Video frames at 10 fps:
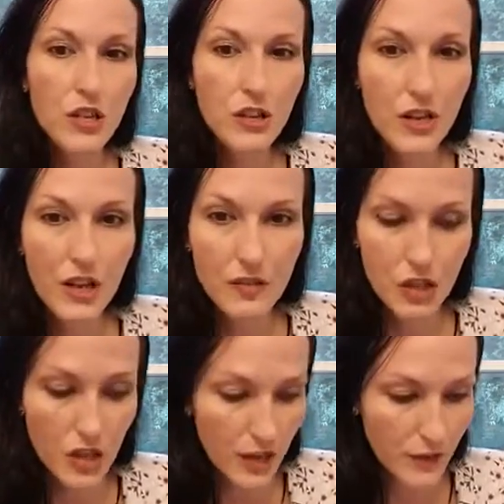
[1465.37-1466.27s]
you're going to have a
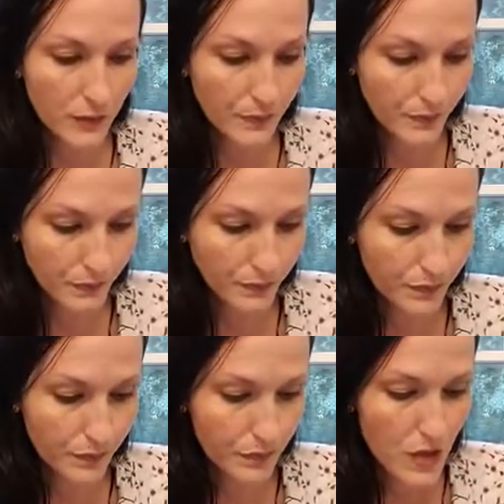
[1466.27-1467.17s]
child.
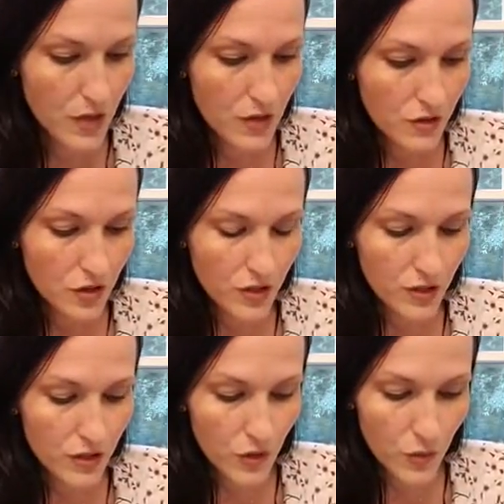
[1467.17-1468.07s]

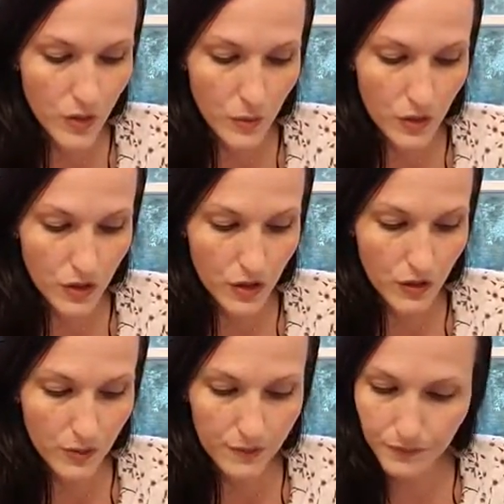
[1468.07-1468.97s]
Genesis 21 2.